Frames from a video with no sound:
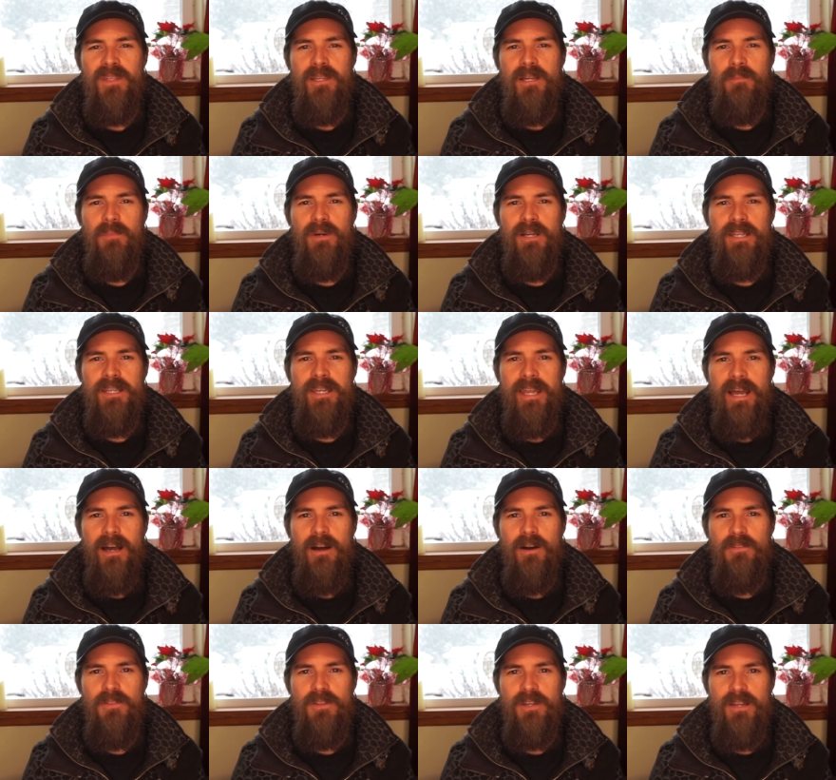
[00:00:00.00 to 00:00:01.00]
But
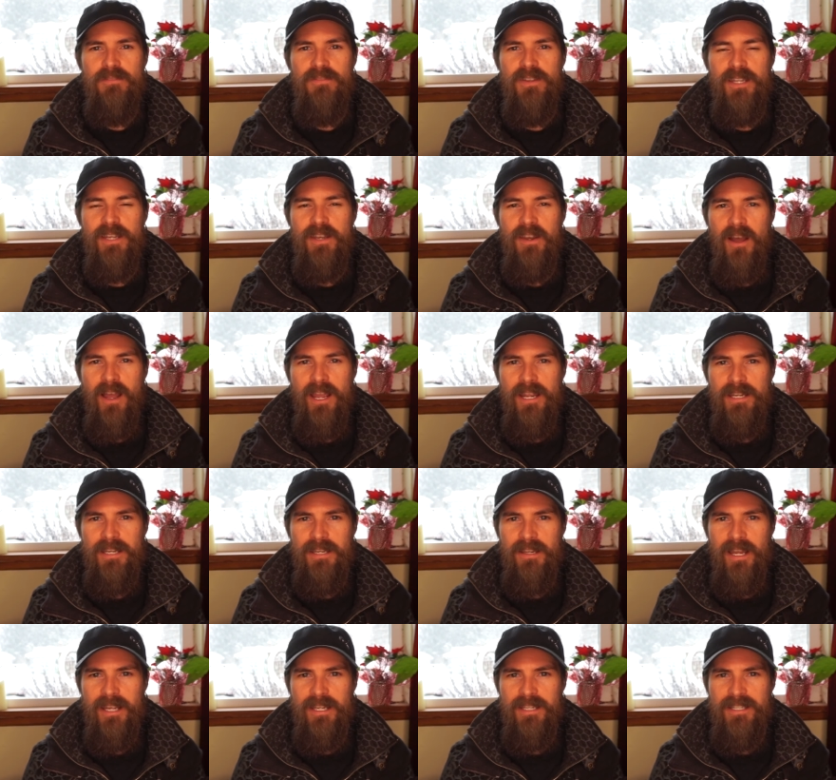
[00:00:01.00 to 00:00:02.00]
now that I've hit
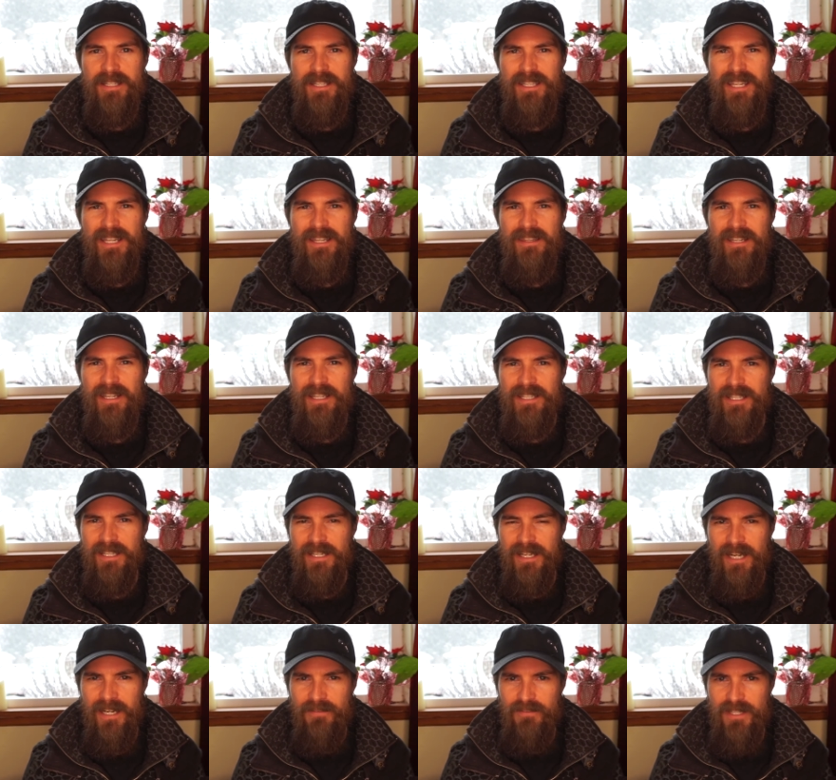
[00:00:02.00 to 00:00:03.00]
90, I can see that it's a
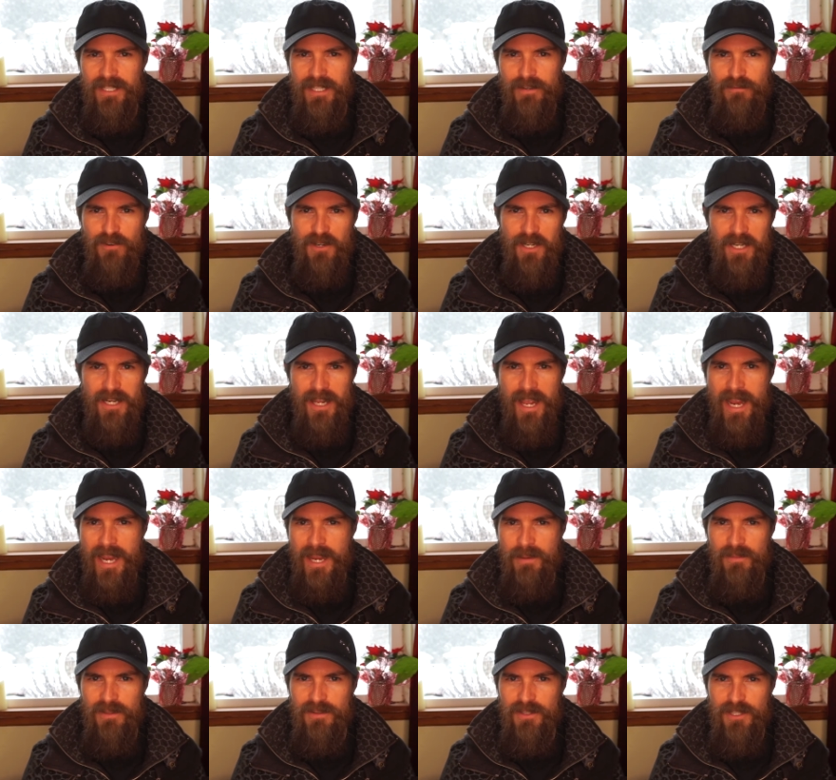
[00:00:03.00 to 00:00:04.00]
kind of a different
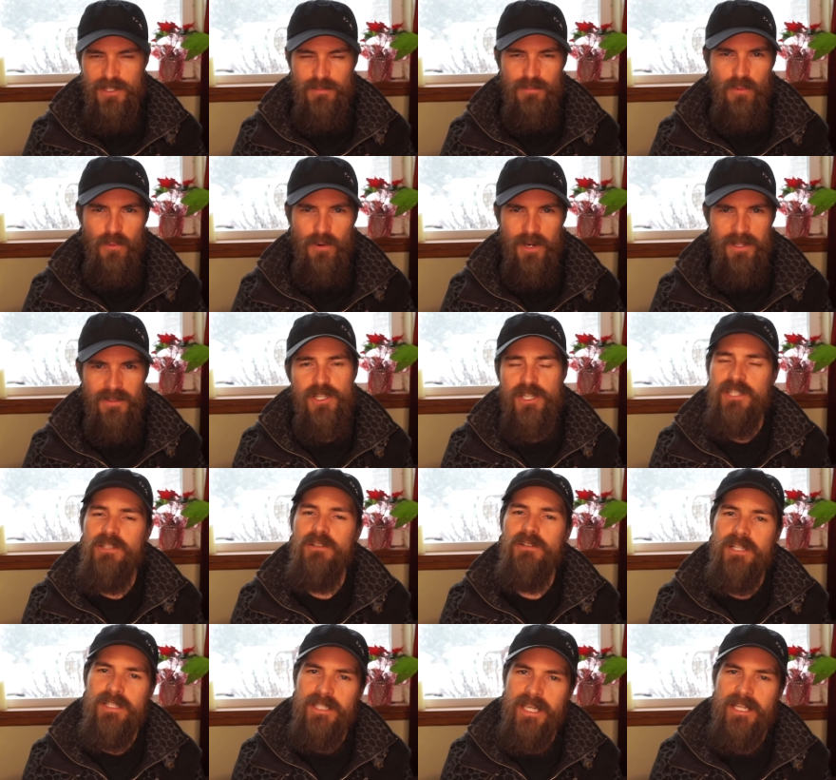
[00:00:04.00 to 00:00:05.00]
game at this point. It's
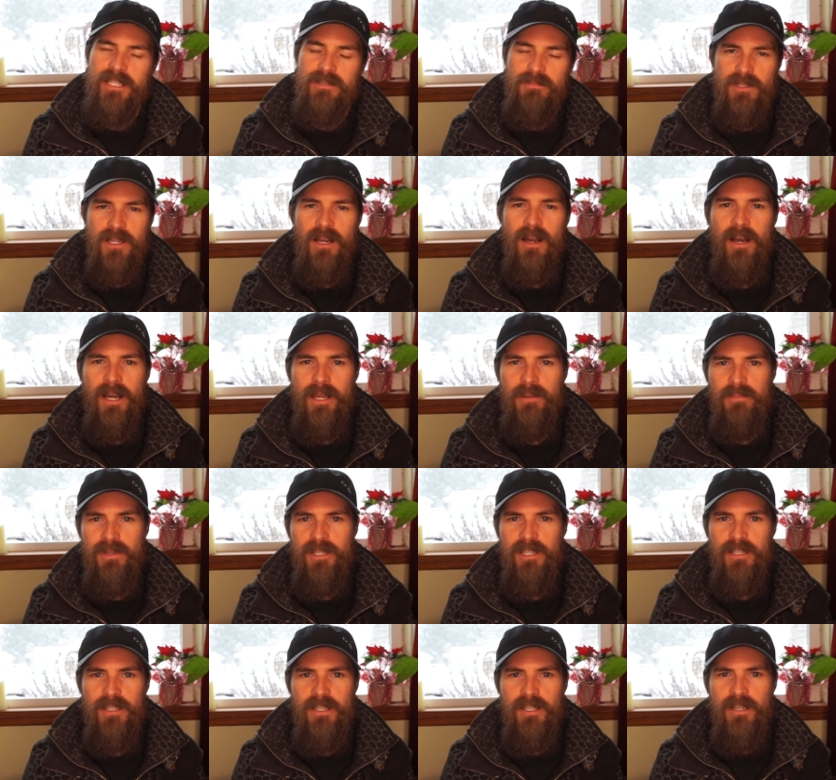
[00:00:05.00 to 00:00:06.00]
still going to take some time,
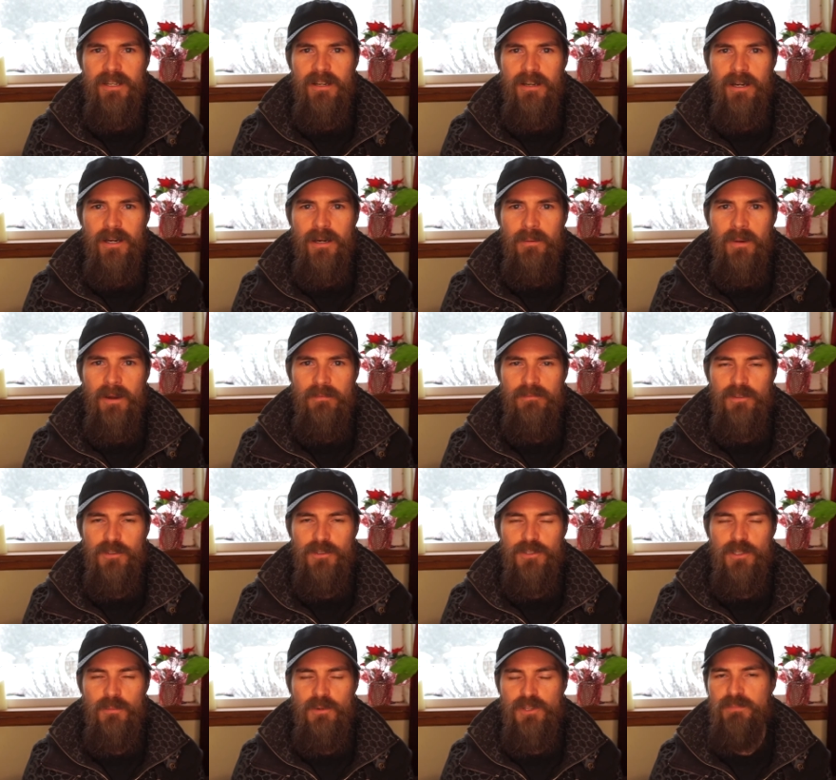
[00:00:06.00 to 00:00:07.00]
but I
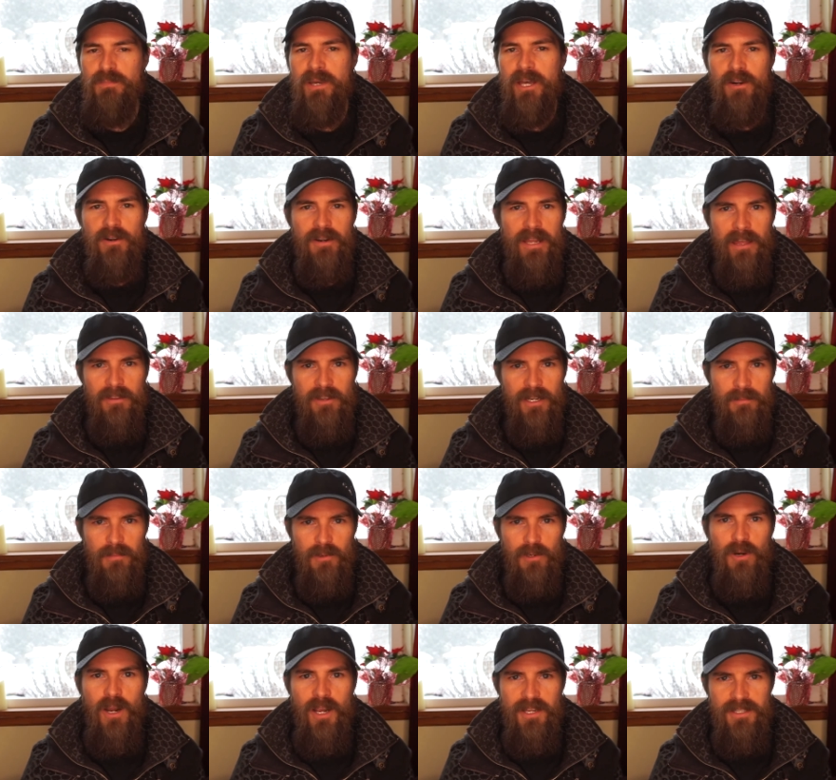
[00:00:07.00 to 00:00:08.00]
feel so much better now that I'm
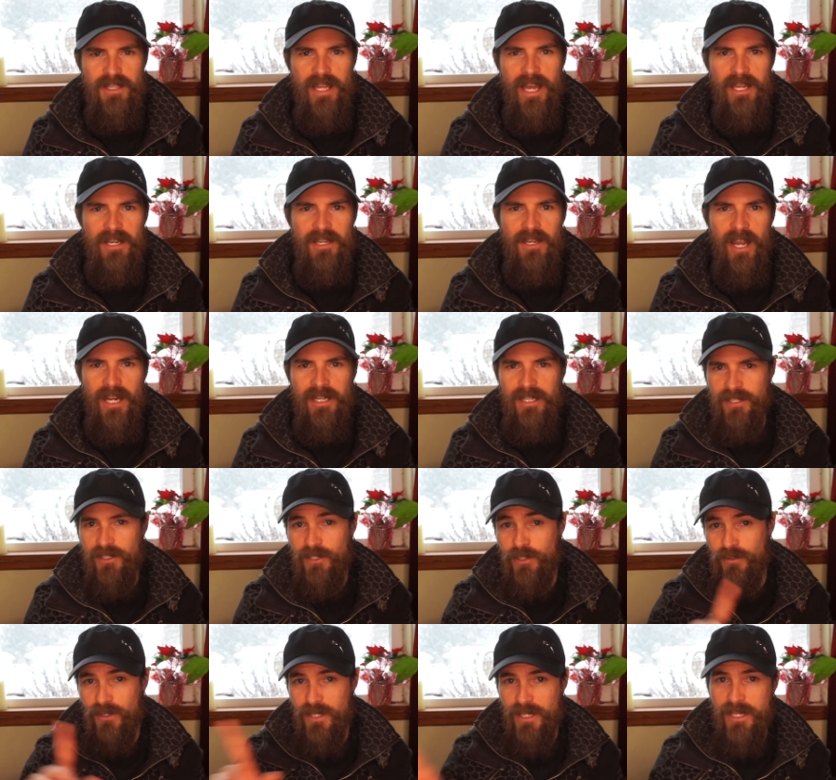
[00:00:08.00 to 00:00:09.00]
across that
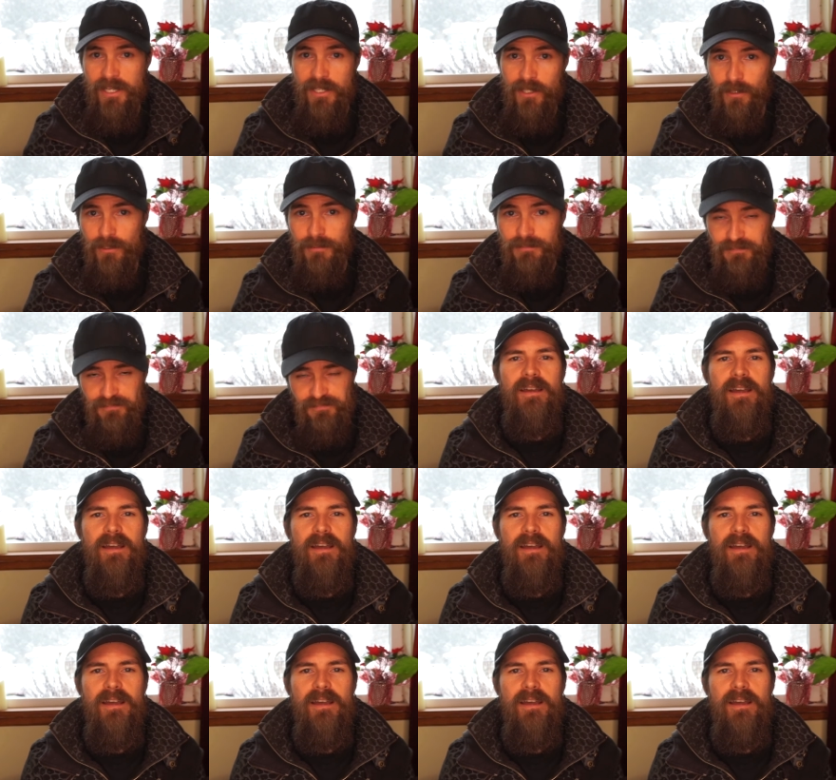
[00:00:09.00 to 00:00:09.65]
90-degree hill.